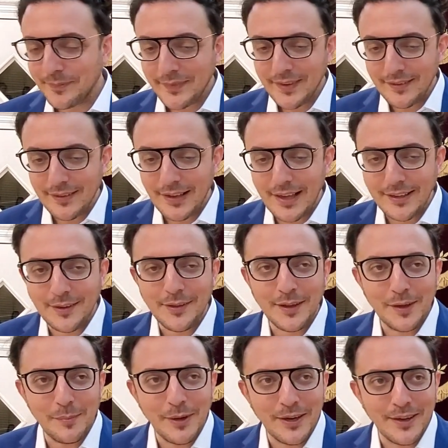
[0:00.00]
There's a lot to
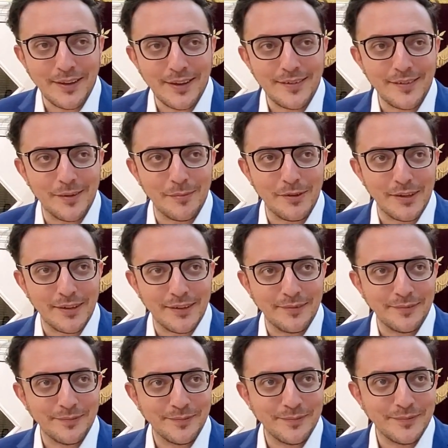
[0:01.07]
think about on that subject.
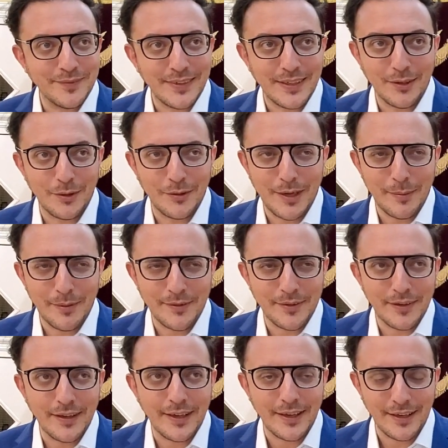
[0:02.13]
And no rabbi is
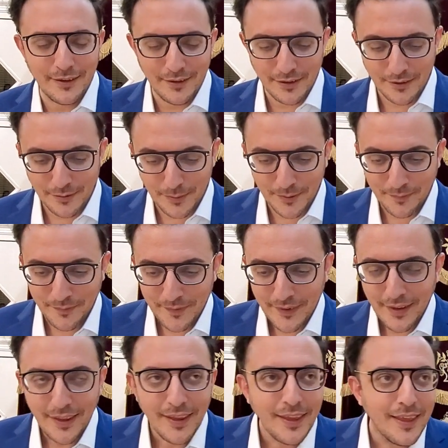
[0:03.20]
going to like hearing this one.
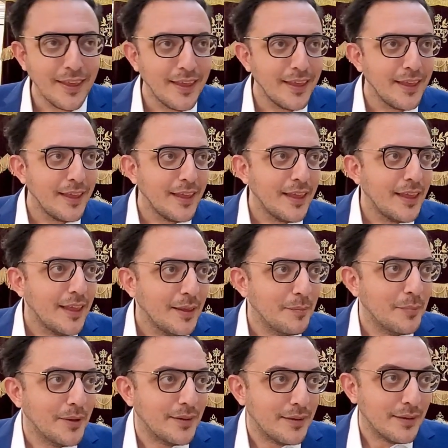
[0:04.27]

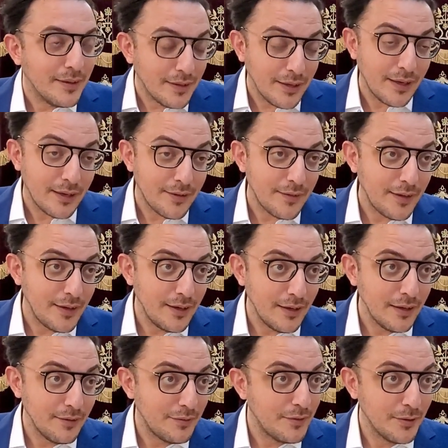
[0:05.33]
But yeah, because they need to
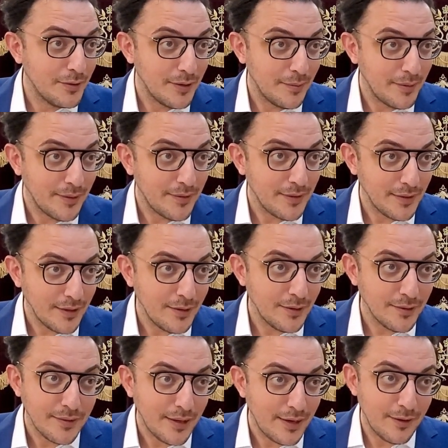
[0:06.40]
live too, and I'm not saying they
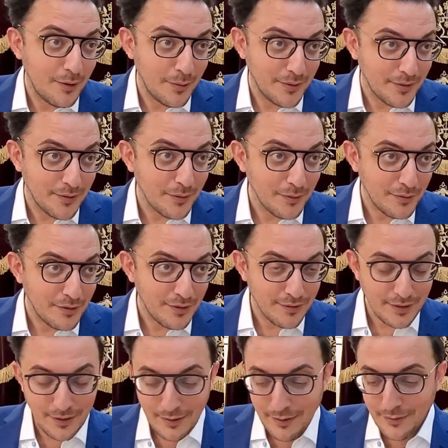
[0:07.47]
don't. I don't know what the solution is.
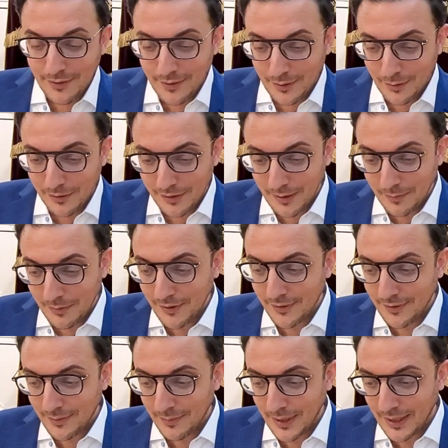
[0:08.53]
I don't have a solution. I'm
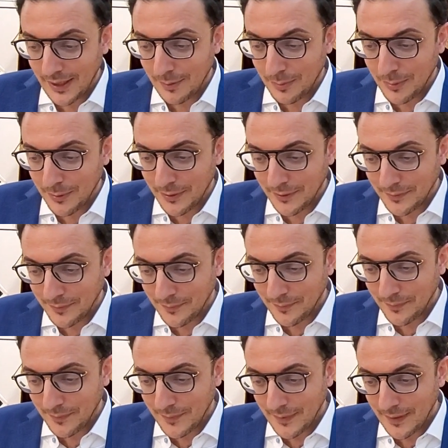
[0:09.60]
just making a point.
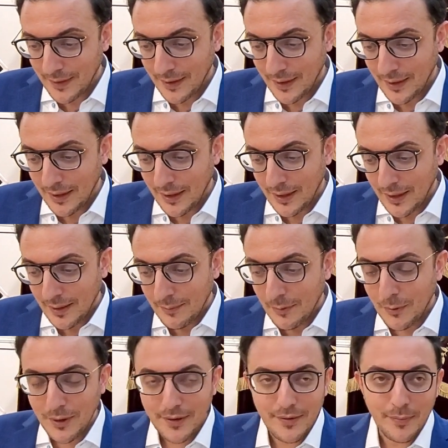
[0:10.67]

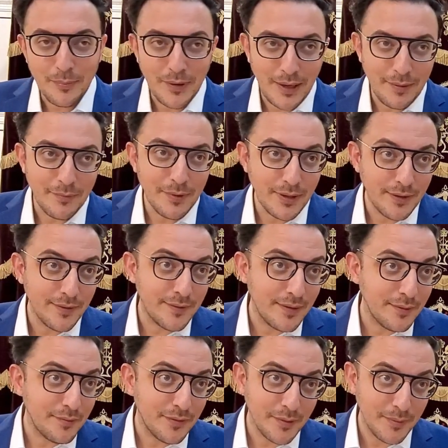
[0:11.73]
But where does the problem really
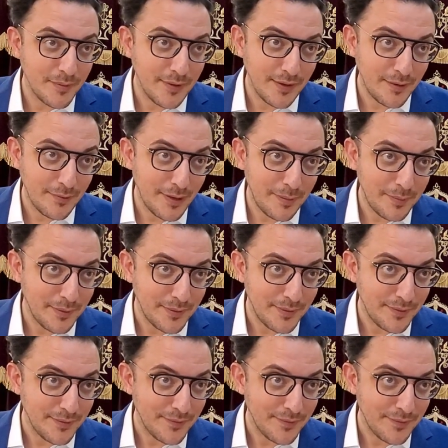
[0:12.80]
stem from? It's not the rabbis.